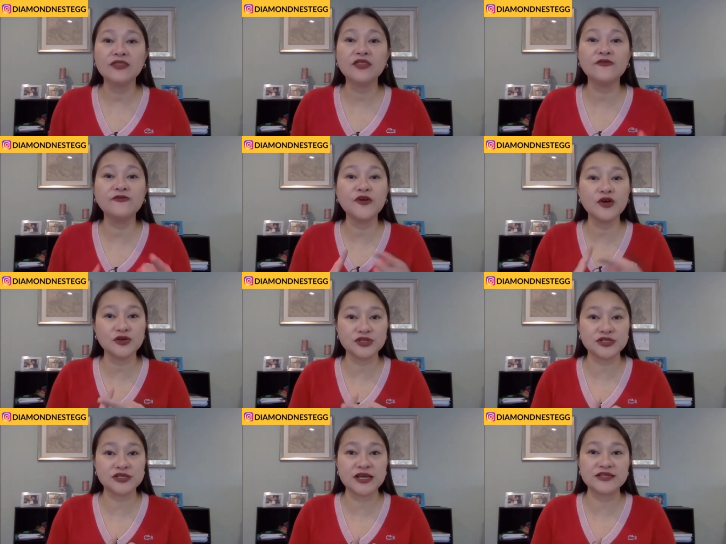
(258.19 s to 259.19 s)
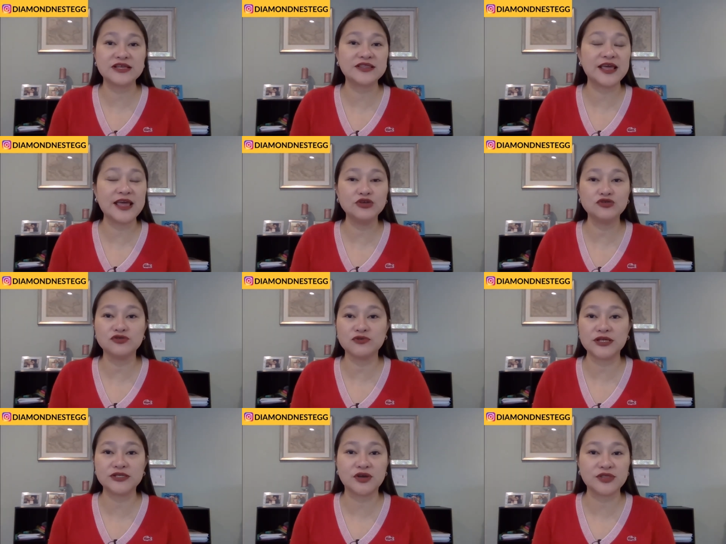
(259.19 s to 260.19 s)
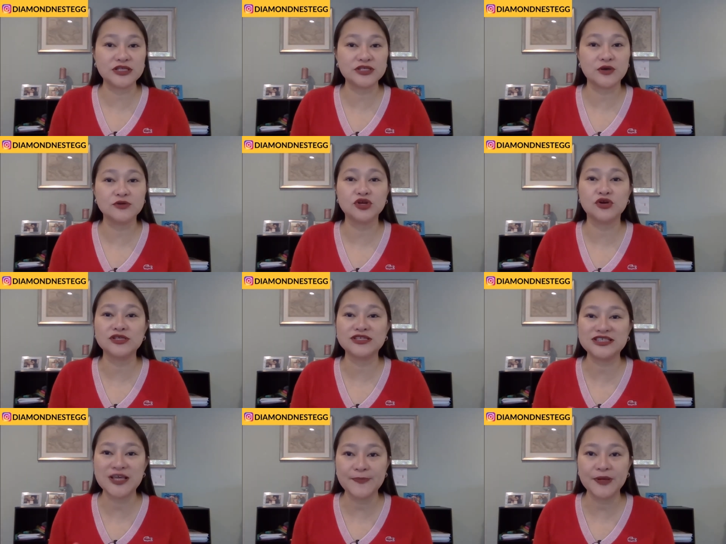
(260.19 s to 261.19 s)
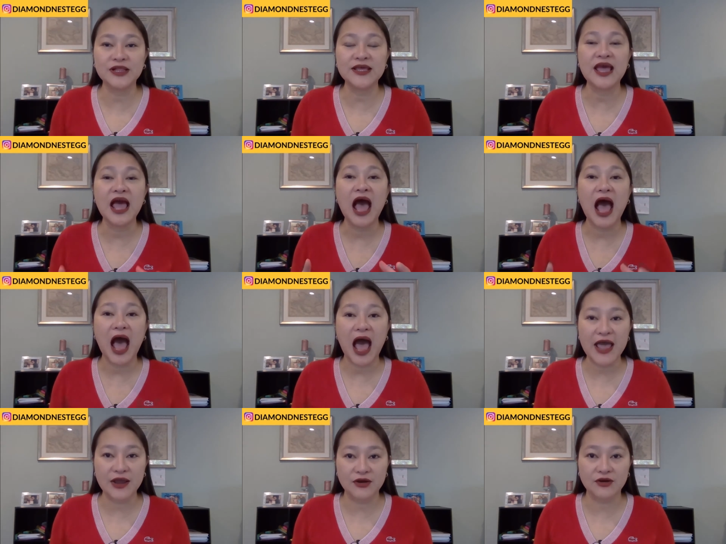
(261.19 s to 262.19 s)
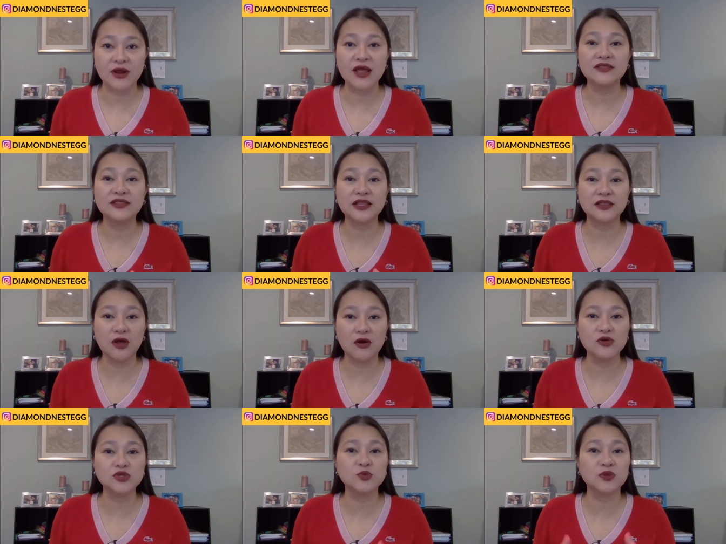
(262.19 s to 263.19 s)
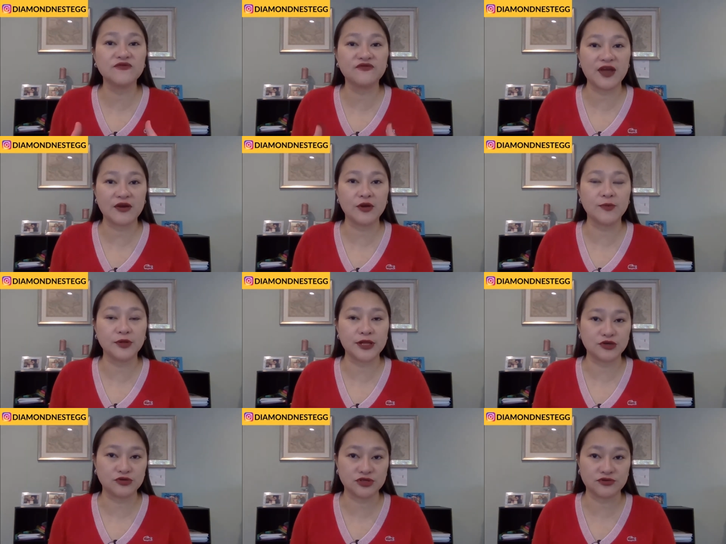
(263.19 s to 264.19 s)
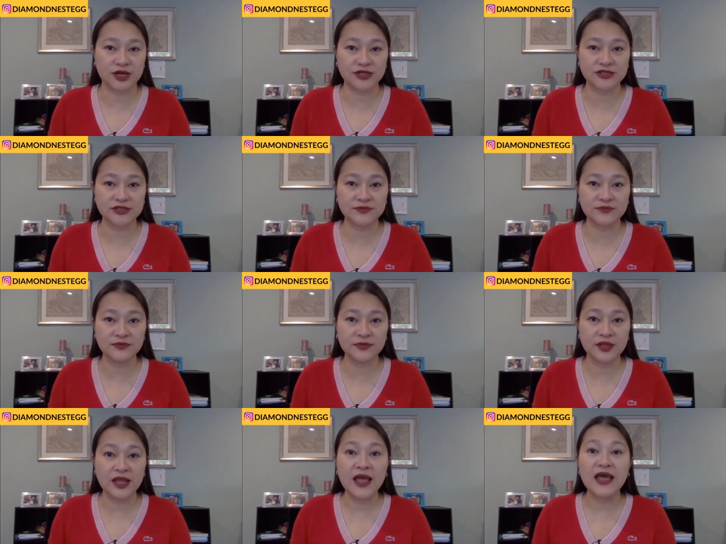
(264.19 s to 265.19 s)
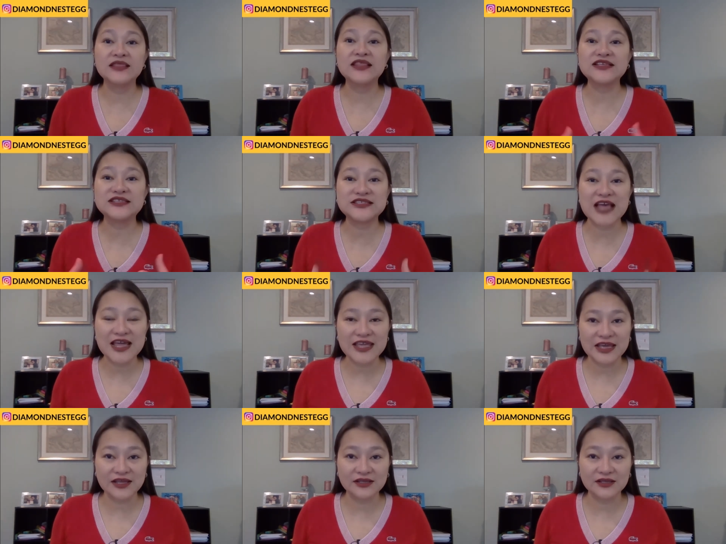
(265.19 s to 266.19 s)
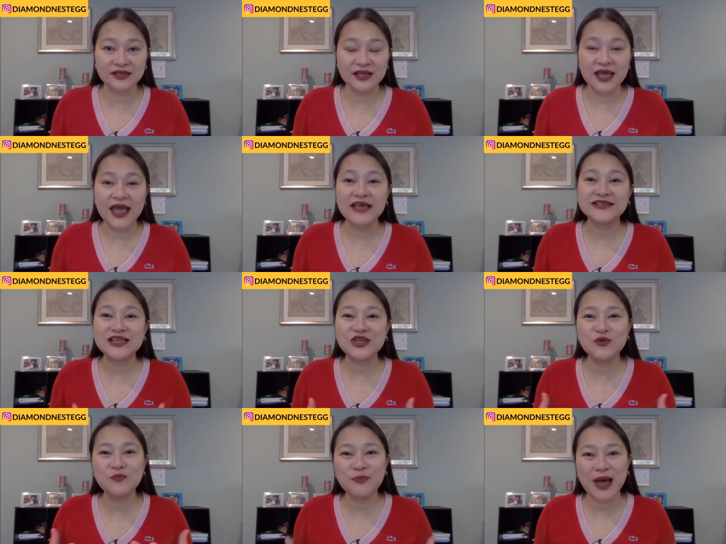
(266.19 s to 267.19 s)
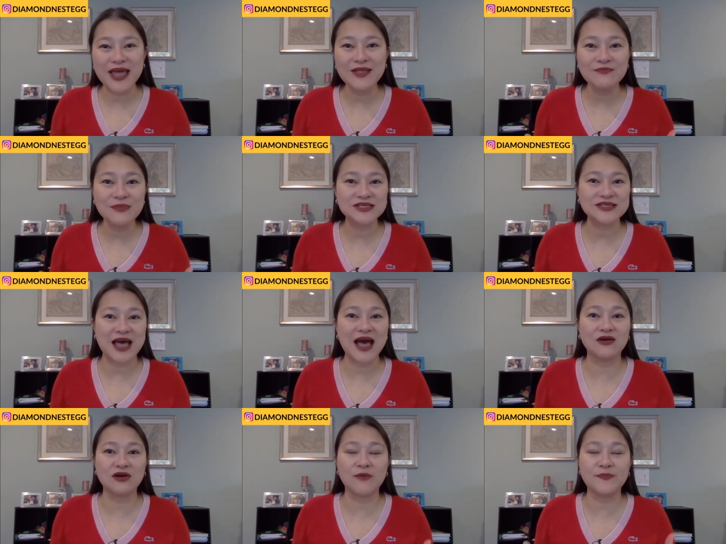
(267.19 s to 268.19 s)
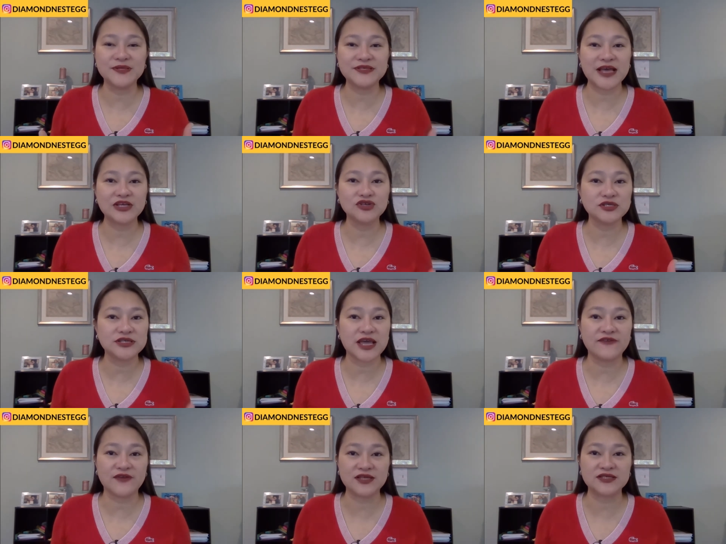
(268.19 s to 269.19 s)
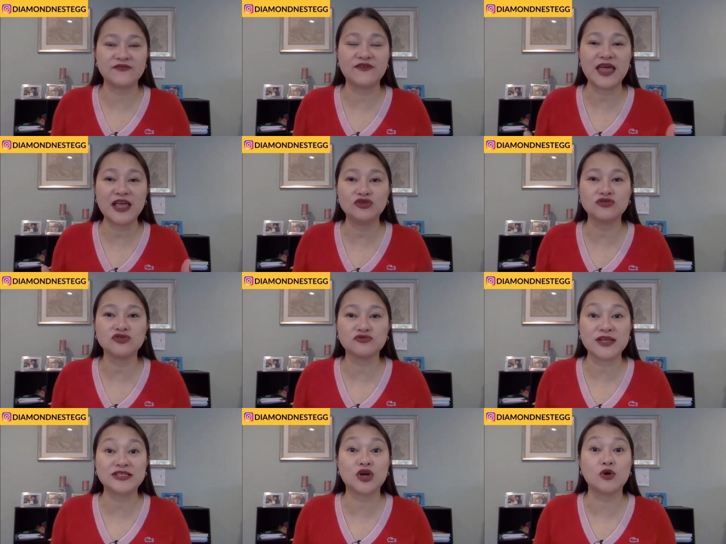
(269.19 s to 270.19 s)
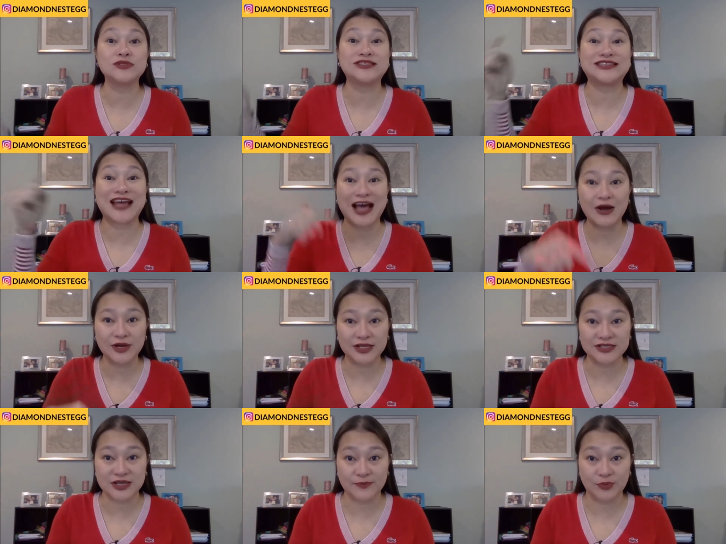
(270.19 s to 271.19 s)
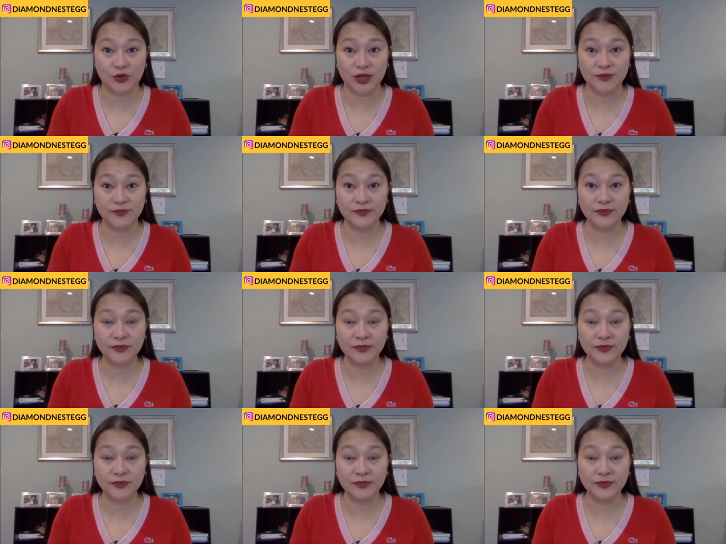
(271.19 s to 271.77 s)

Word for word: The first is that the interest rates on these loans are typically higher than loans with variable interest rates. The second is that you might miss out on potential savings if interest rates go down at some point.